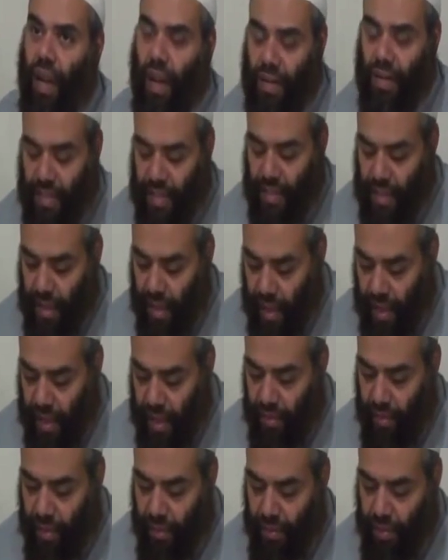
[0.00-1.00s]

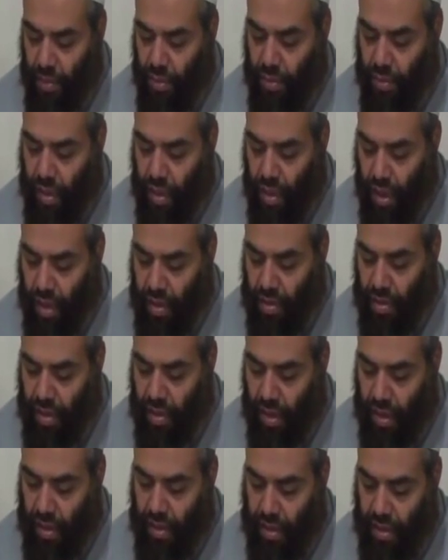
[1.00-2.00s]
constantly reviewed and
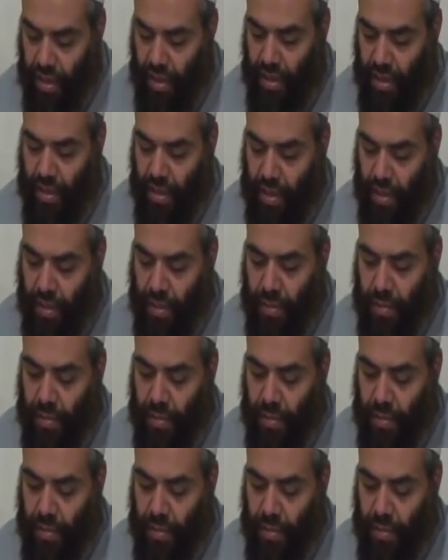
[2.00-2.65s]
constantly studied.